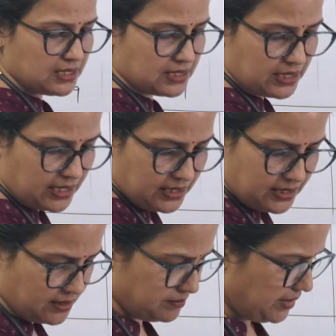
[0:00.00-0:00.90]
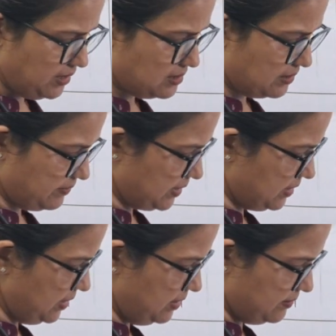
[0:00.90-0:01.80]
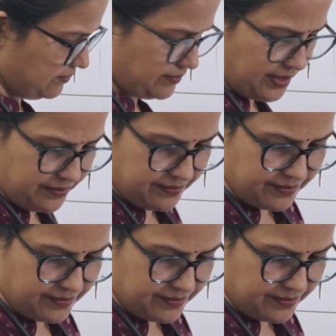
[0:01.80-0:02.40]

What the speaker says: Second term is 75.